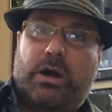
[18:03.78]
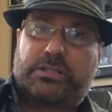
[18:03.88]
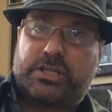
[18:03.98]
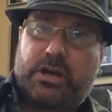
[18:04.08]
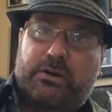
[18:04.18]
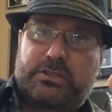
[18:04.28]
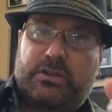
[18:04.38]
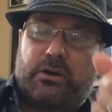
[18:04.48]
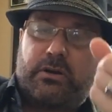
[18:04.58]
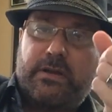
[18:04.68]
watch the
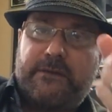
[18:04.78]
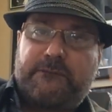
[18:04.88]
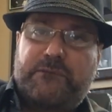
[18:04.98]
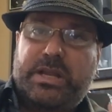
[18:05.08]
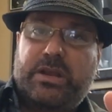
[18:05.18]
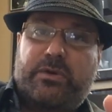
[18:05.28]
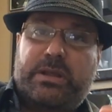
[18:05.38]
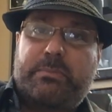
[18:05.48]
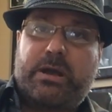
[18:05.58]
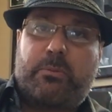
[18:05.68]
RSR video
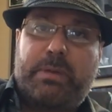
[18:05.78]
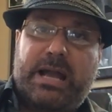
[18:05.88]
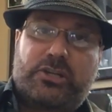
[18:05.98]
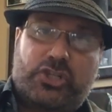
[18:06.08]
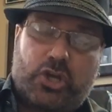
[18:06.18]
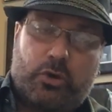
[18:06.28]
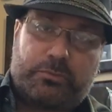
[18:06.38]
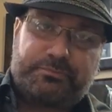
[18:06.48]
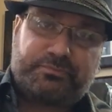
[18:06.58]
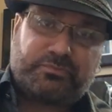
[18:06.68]
email bag show.
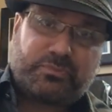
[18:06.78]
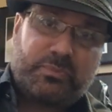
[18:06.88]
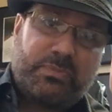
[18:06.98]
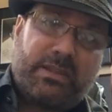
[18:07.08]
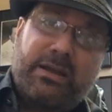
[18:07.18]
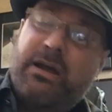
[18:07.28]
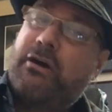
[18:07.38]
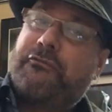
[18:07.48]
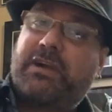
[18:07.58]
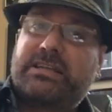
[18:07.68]

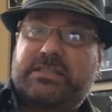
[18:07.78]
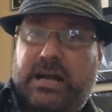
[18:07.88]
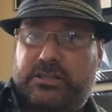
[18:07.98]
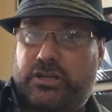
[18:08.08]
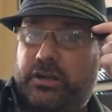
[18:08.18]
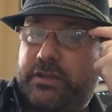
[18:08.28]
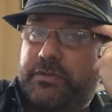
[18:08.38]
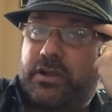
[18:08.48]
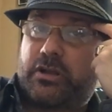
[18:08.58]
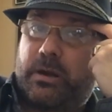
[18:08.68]
Frank Sinatra, I'll
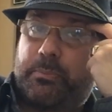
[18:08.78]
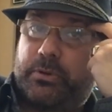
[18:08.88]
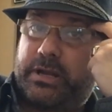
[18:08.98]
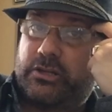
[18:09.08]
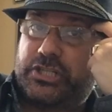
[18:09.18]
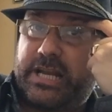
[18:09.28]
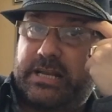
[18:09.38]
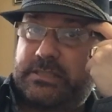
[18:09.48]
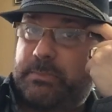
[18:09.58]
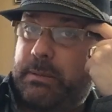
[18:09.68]
give you a couple there.
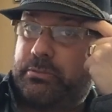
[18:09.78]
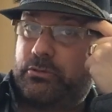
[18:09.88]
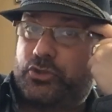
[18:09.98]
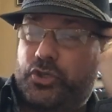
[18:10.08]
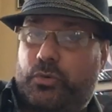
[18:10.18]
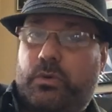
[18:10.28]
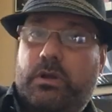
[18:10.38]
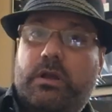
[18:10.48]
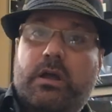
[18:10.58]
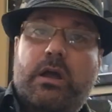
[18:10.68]
Janice, my blue Jew.
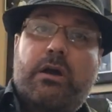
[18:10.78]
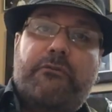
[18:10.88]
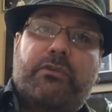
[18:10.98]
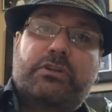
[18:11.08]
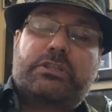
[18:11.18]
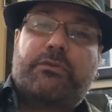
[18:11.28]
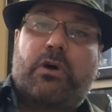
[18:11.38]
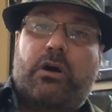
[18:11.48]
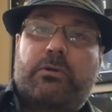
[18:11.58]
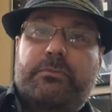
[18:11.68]
First of
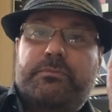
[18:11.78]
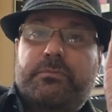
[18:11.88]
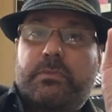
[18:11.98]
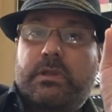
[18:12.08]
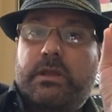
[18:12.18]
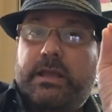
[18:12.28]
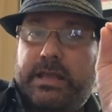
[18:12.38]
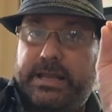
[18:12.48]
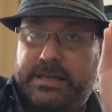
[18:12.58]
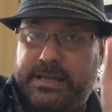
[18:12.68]
all,
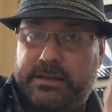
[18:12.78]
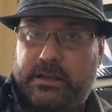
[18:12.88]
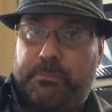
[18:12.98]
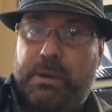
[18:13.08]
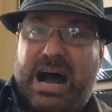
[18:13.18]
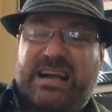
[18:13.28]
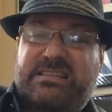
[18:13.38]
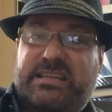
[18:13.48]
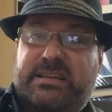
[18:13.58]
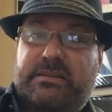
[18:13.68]
he did love
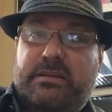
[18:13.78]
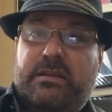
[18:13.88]
boxing.